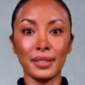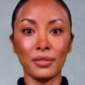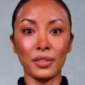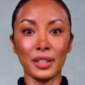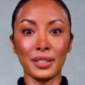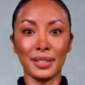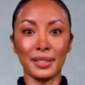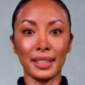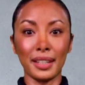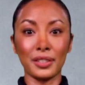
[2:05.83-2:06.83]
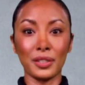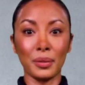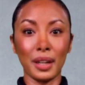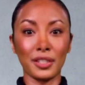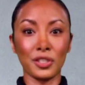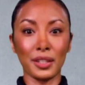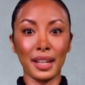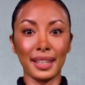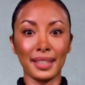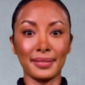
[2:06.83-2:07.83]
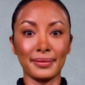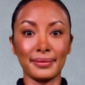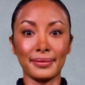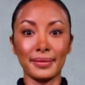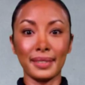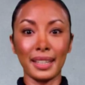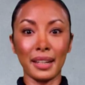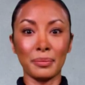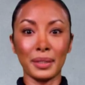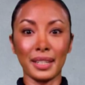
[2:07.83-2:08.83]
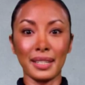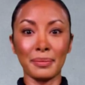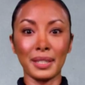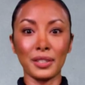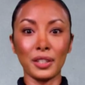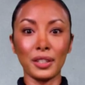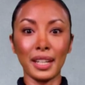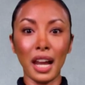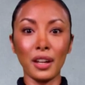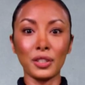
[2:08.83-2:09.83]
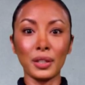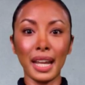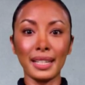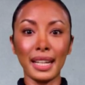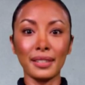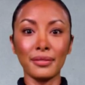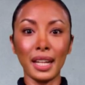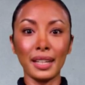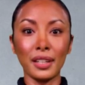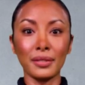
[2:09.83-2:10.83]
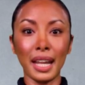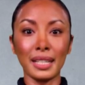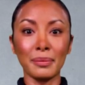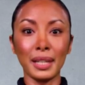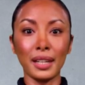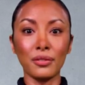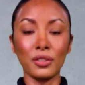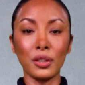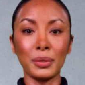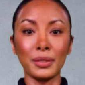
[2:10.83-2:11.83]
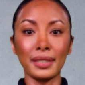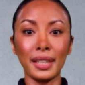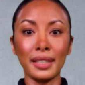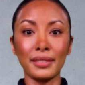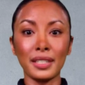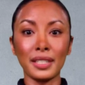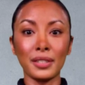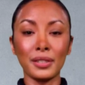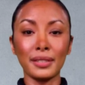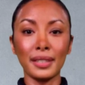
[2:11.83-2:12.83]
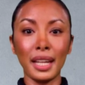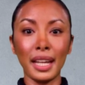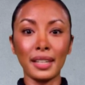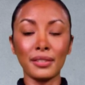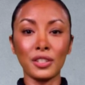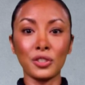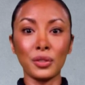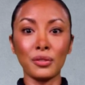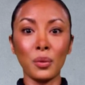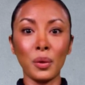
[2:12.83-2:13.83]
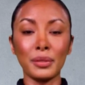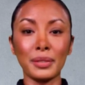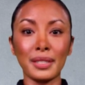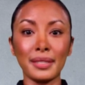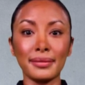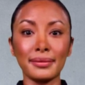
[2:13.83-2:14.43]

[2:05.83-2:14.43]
First, there is awareness training. Employees must learn how to identify harassment in verbal, physical, and visual forms.